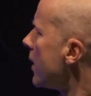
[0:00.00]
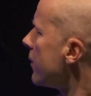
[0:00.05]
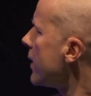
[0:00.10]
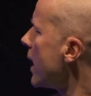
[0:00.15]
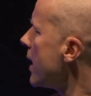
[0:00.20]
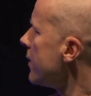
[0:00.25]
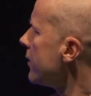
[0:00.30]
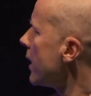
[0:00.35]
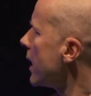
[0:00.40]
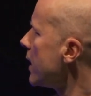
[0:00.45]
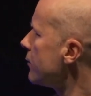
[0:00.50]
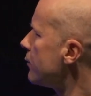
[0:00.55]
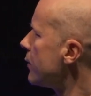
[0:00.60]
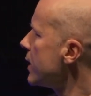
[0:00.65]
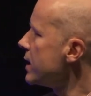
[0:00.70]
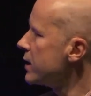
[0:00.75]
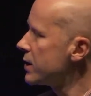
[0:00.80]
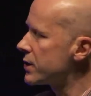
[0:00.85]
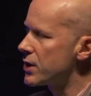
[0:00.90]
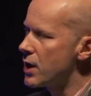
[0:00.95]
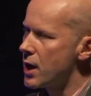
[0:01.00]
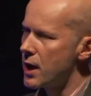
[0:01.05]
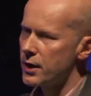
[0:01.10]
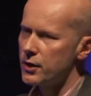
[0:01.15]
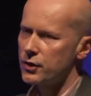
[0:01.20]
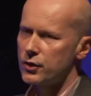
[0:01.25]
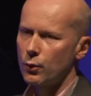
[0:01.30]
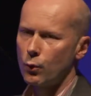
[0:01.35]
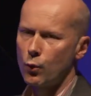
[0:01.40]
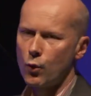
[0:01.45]
Then they
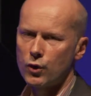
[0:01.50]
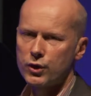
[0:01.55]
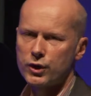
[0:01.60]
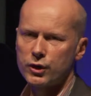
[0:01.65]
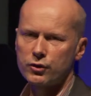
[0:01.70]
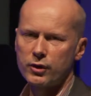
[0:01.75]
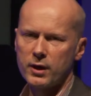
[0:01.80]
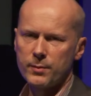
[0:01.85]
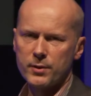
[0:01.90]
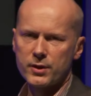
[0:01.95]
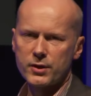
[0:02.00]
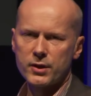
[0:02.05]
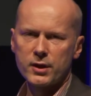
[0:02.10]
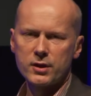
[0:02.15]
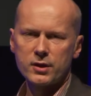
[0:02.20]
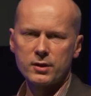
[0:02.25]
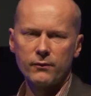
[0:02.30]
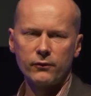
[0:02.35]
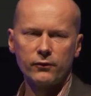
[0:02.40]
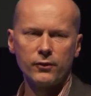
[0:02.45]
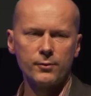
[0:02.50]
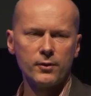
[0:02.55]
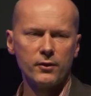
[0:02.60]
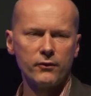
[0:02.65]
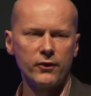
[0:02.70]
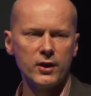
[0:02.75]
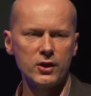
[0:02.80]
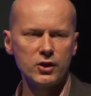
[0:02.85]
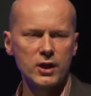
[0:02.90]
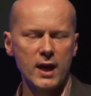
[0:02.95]
redesigned the water treatment system from the
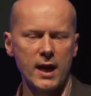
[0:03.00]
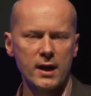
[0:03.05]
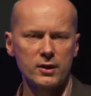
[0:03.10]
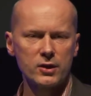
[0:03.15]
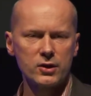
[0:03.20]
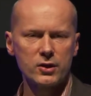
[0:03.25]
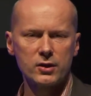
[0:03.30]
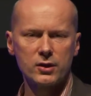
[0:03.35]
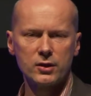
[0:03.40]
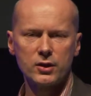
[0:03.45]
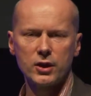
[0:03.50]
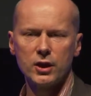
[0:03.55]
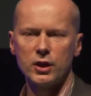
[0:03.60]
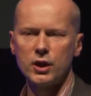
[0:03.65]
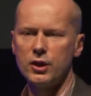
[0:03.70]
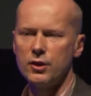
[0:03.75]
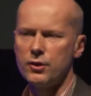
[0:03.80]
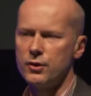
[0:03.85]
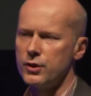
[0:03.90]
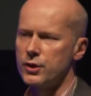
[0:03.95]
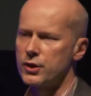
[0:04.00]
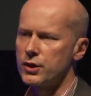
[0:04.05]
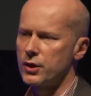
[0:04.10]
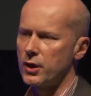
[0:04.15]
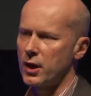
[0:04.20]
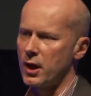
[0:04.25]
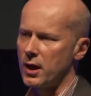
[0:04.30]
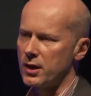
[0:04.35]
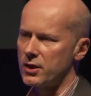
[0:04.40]
fish tanks to use uh,